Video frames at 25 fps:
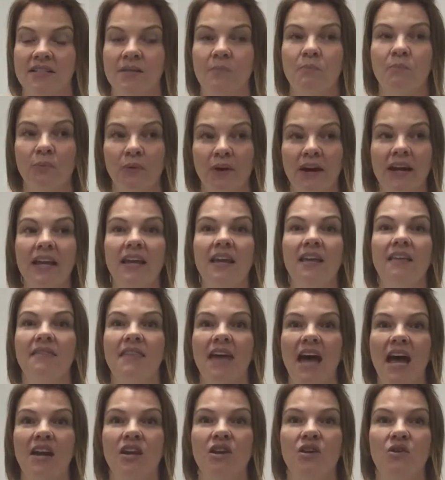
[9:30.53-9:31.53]
So bringing
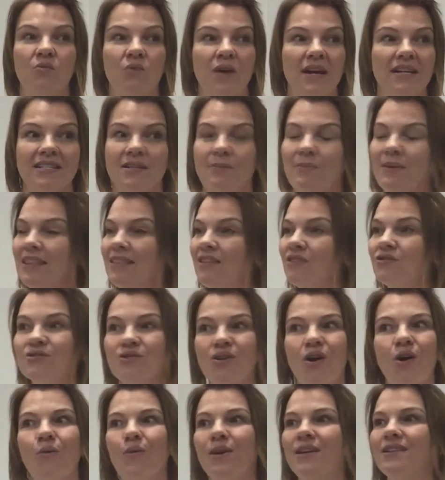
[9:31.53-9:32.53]
that new recipe. There's
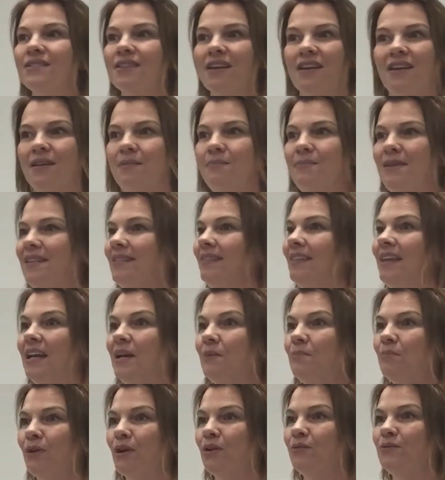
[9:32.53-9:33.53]
always going to be
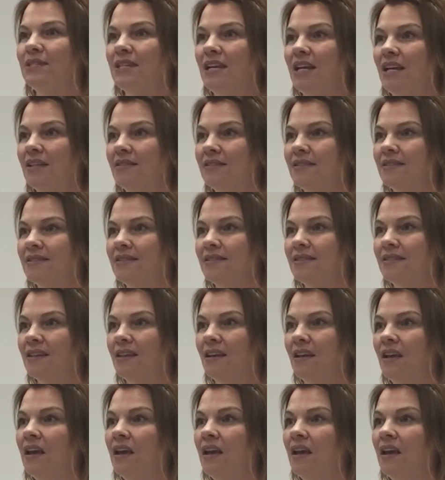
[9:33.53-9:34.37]
lean proteins.